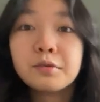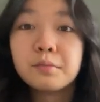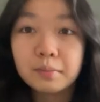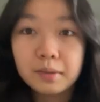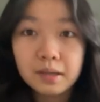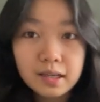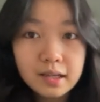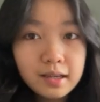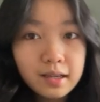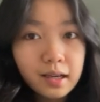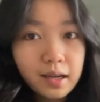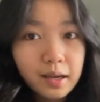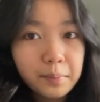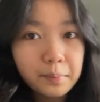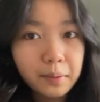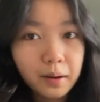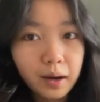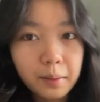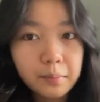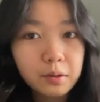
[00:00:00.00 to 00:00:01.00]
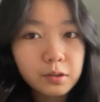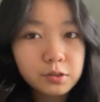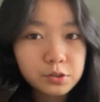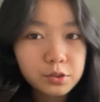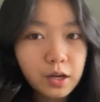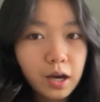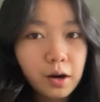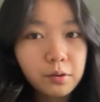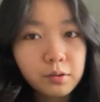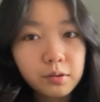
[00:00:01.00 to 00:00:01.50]
at least to me,
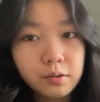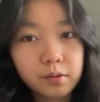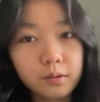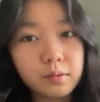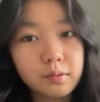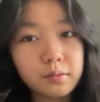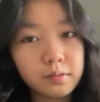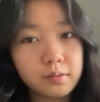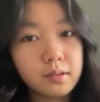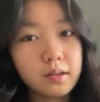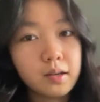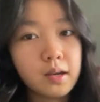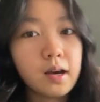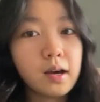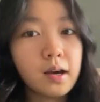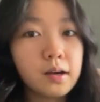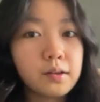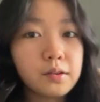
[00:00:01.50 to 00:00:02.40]
but I'm not sure how